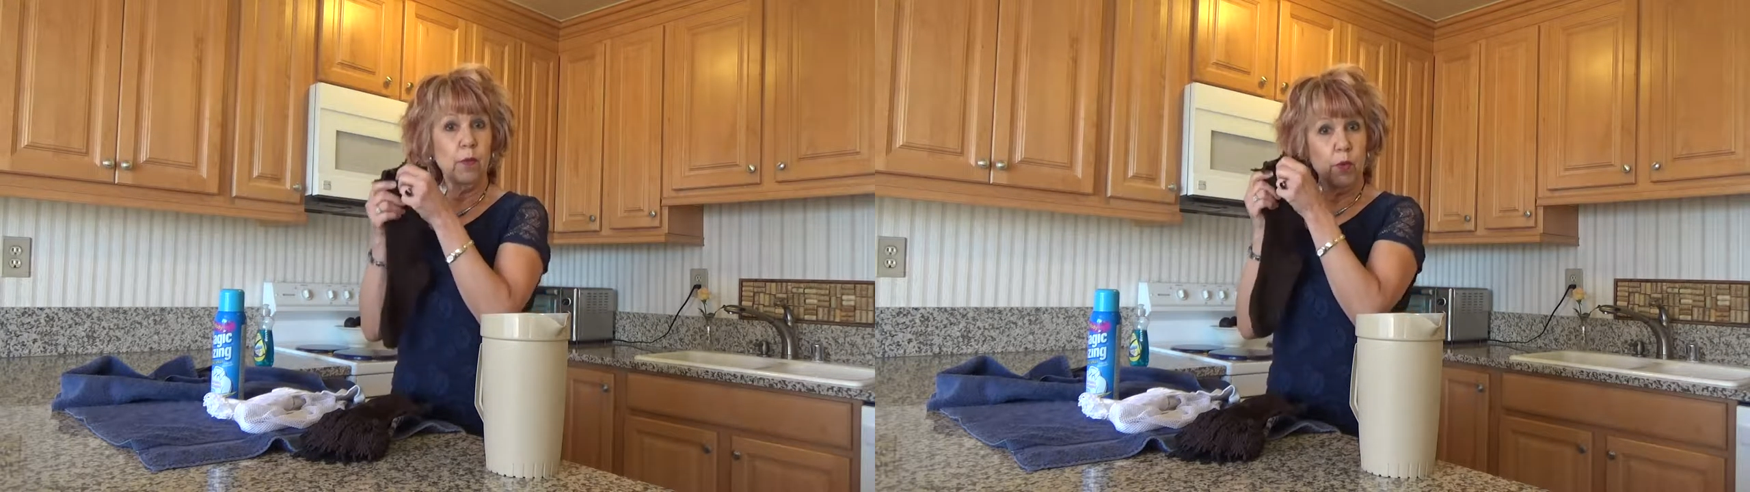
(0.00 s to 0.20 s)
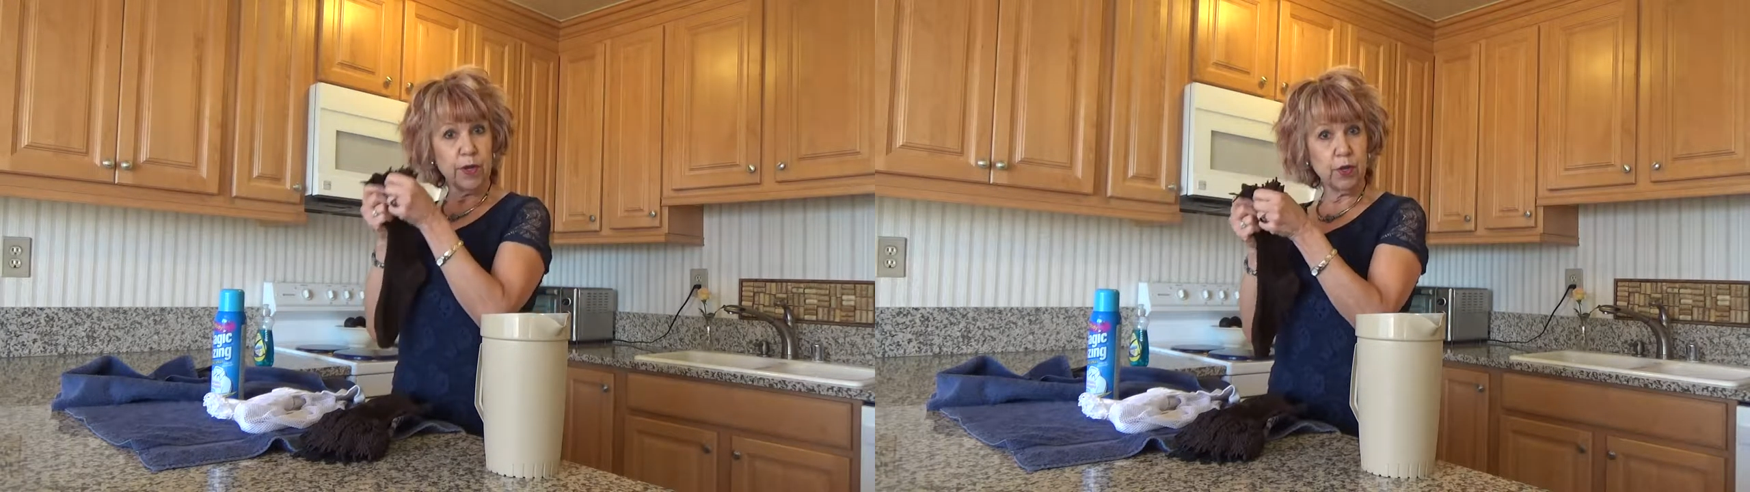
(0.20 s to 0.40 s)

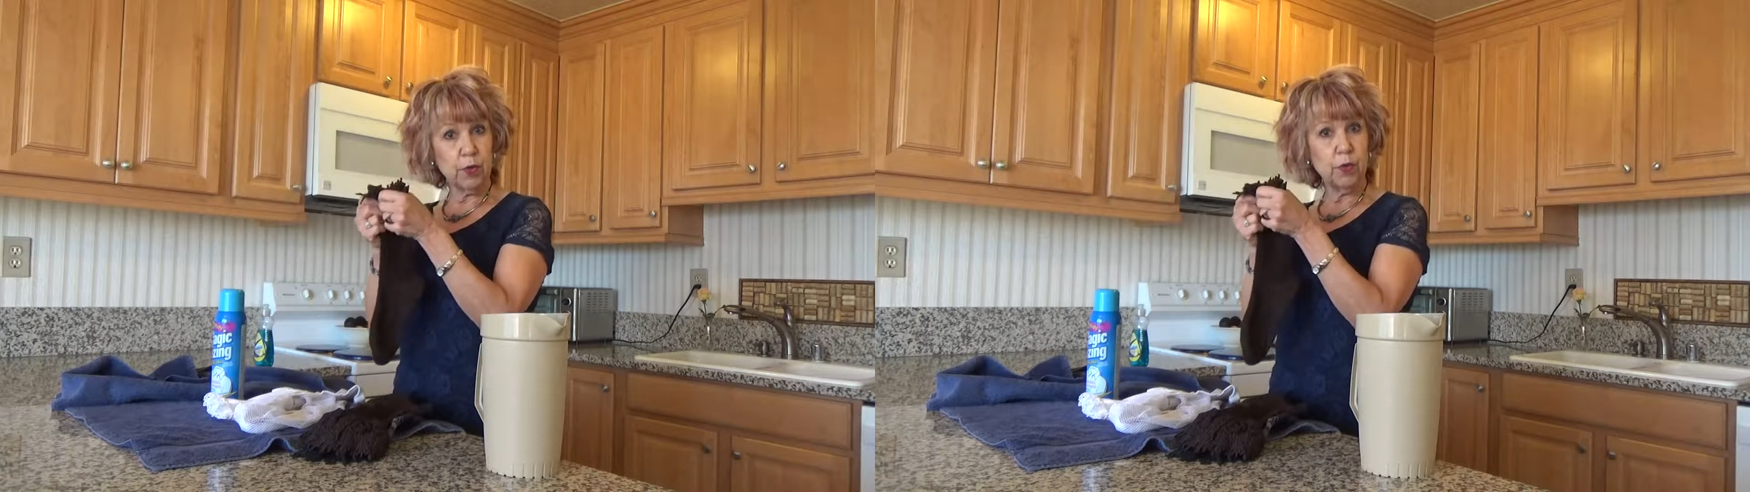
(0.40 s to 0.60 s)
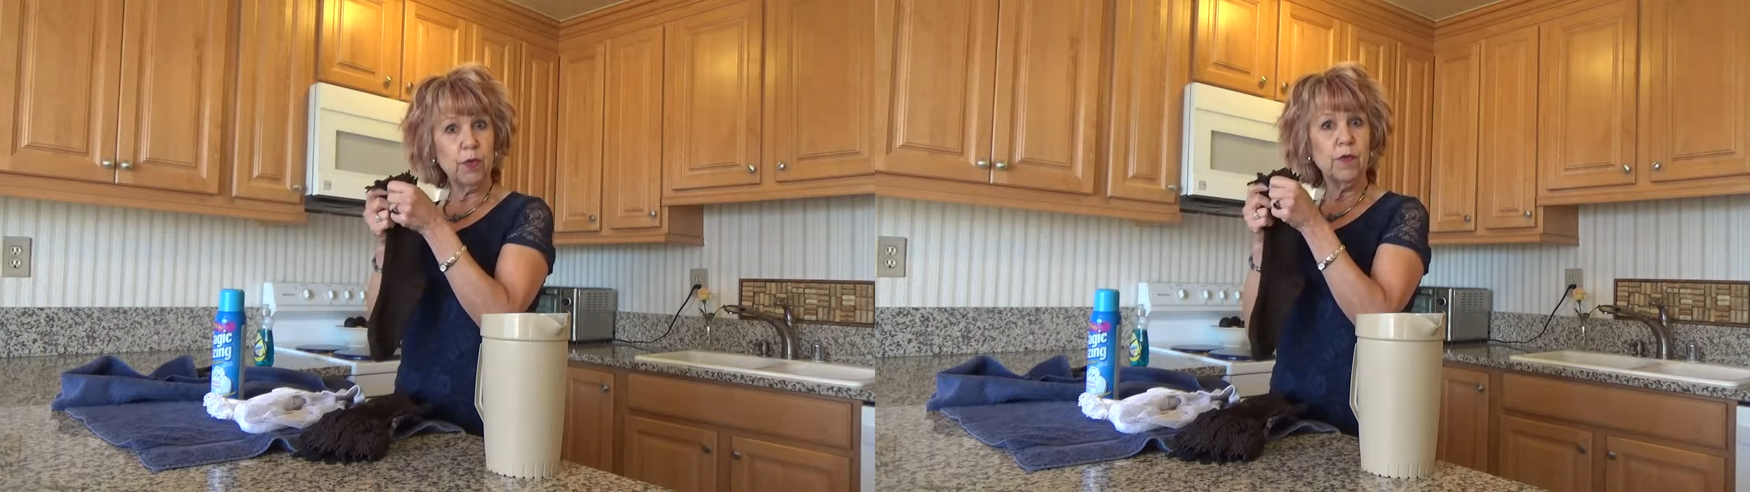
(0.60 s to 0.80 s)
when
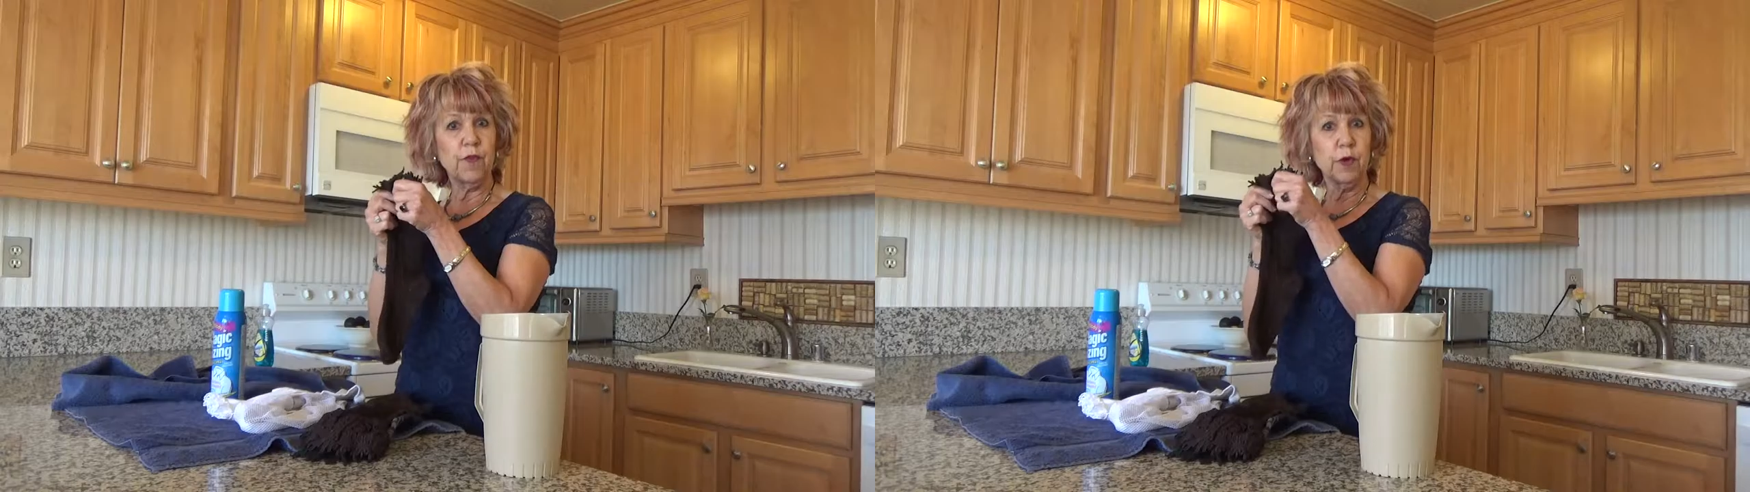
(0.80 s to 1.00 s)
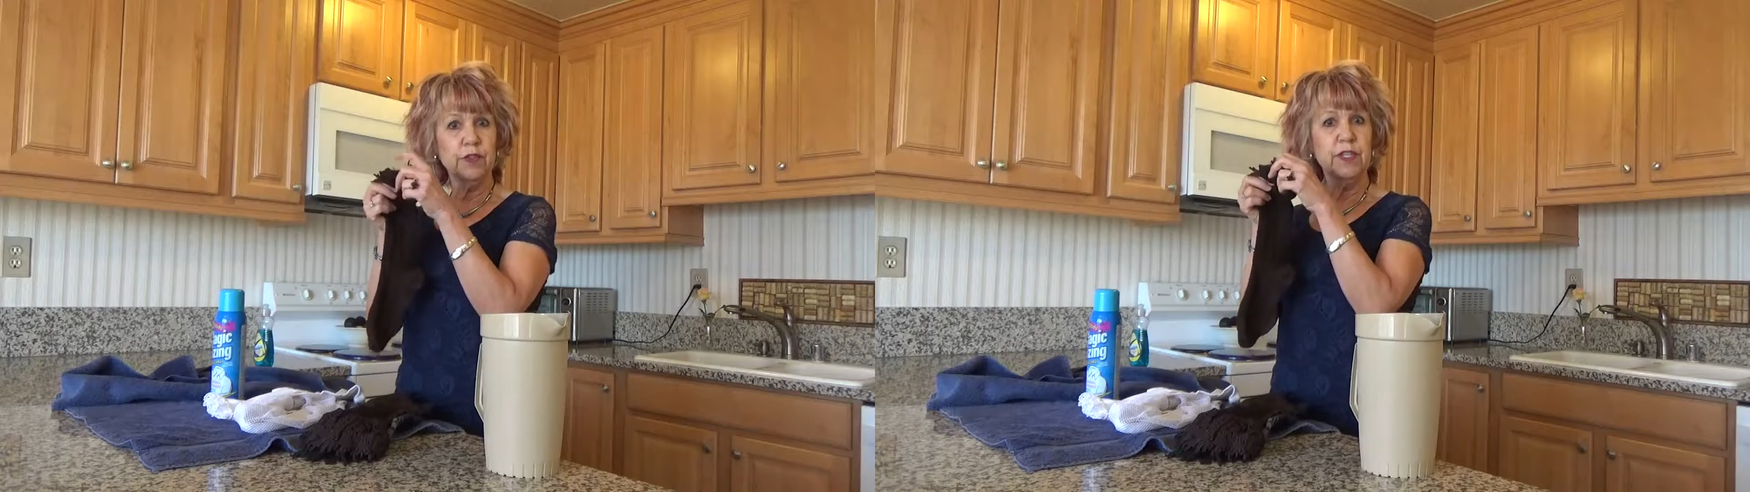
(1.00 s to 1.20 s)
you
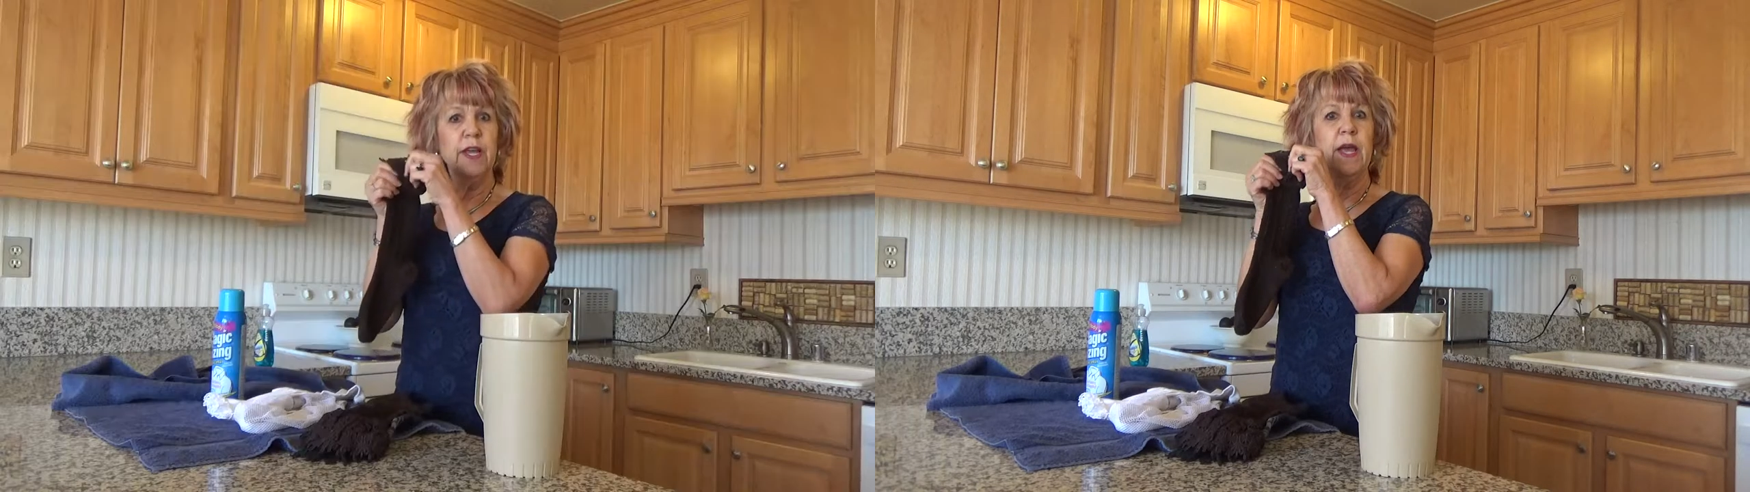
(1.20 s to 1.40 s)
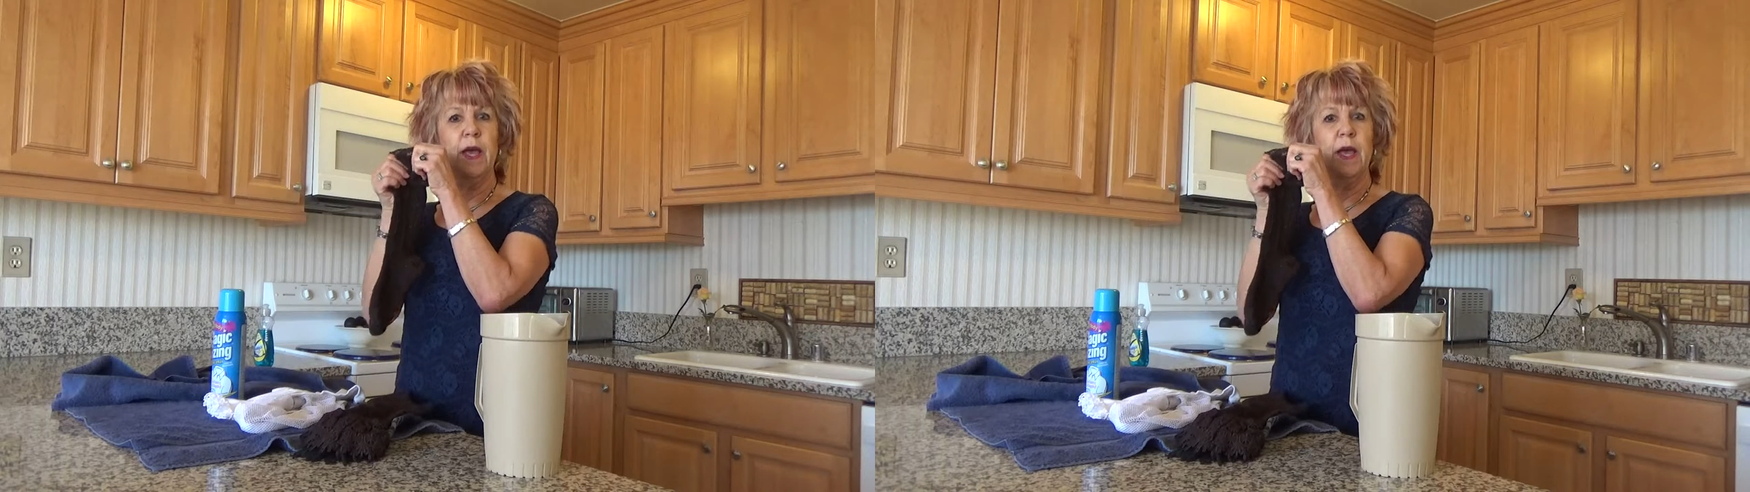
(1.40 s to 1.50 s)
first